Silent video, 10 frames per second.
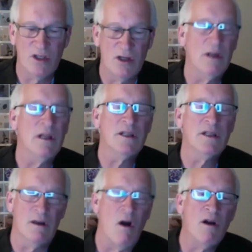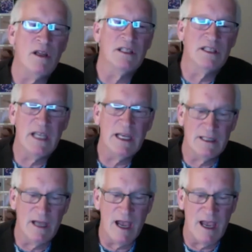to you and doesn't already stink
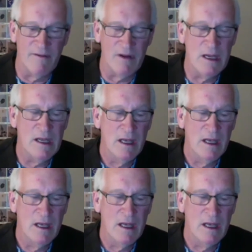to high heaven,